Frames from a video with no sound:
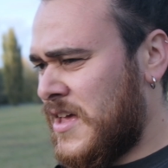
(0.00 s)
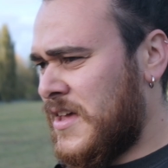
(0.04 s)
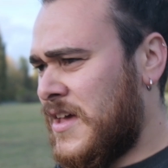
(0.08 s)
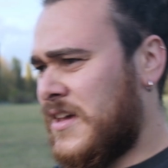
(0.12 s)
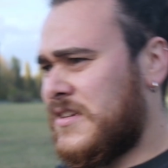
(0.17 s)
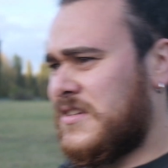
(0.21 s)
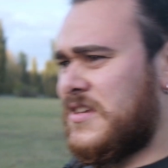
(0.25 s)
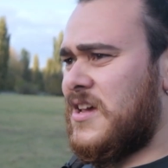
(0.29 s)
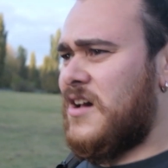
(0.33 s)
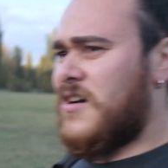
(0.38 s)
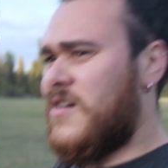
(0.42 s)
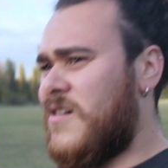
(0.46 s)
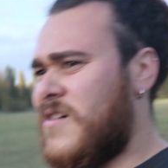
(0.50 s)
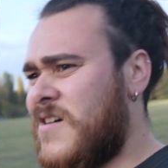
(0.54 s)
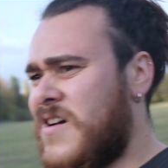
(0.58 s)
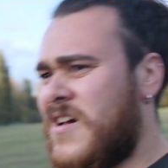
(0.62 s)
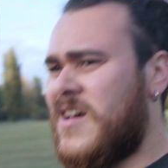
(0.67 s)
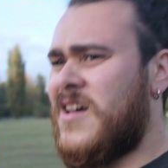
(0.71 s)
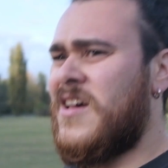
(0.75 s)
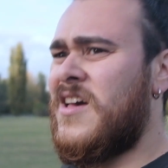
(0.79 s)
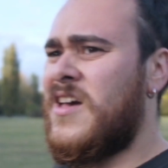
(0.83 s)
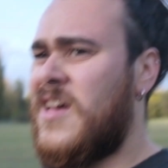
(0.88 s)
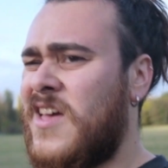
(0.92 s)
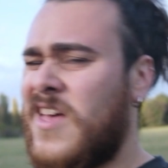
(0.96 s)
So
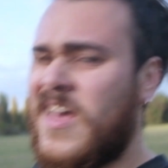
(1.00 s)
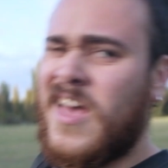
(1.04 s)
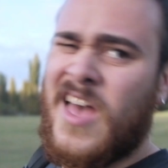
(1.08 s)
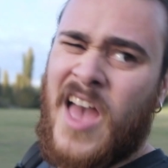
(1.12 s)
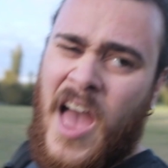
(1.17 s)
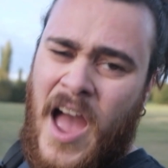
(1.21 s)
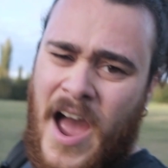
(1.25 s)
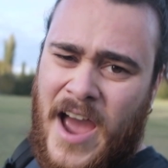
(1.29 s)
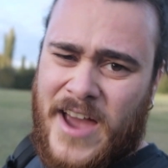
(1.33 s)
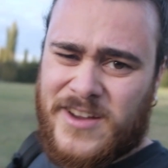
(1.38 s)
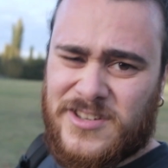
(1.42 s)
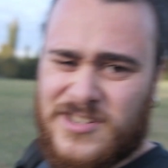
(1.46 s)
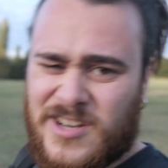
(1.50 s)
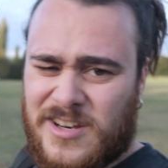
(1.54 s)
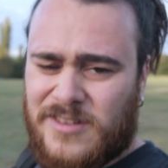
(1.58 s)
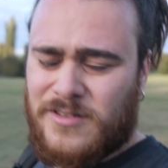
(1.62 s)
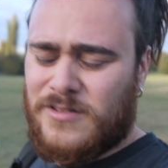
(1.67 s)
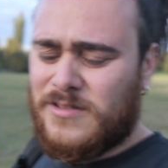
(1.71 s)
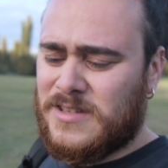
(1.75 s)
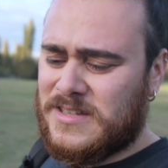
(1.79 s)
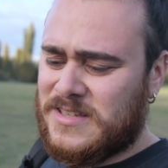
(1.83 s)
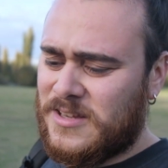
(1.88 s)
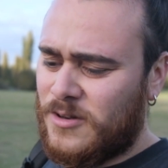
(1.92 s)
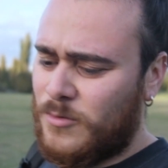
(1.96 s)
I usually do
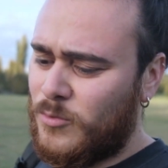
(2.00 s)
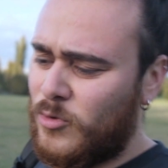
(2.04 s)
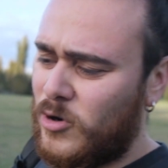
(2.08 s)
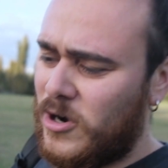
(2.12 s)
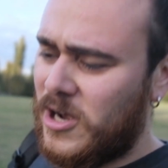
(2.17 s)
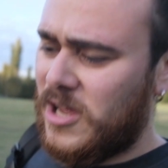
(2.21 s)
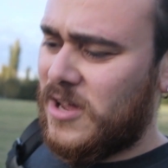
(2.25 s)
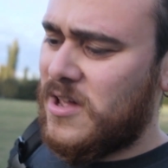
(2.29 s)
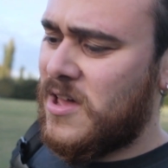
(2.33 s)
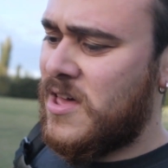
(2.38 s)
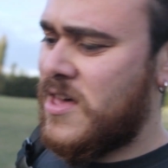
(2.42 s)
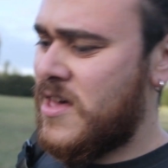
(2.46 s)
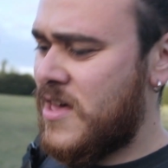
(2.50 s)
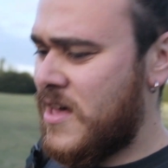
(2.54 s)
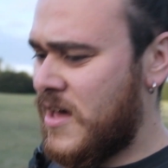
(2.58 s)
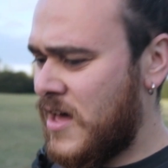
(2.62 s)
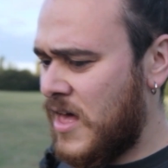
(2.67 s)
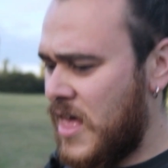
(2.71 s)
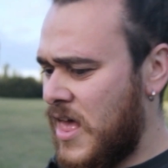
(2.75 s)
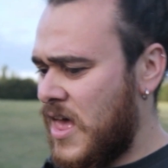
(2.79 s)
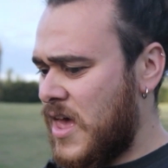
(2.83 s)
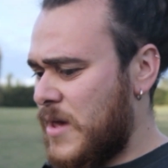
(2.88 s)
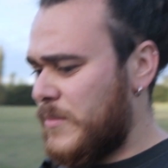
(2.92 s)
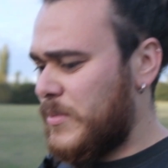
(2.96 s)
this in the morning,
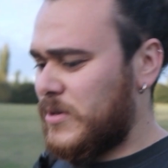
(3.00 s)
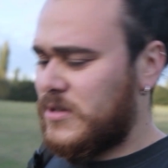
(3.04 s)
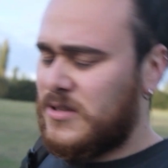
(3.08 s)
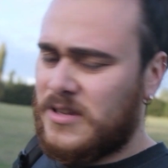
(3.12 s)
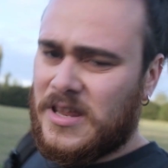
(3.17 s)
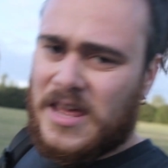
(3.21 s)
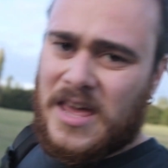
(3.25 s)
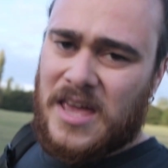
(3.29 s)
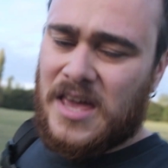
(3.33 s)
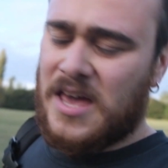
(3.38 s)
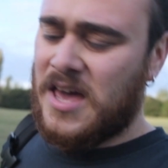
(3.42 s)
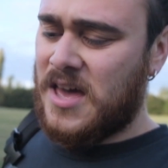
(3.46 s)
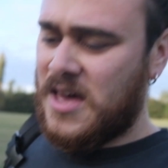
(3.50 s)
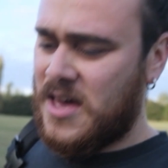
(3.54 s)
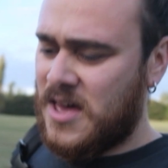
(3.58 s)
but today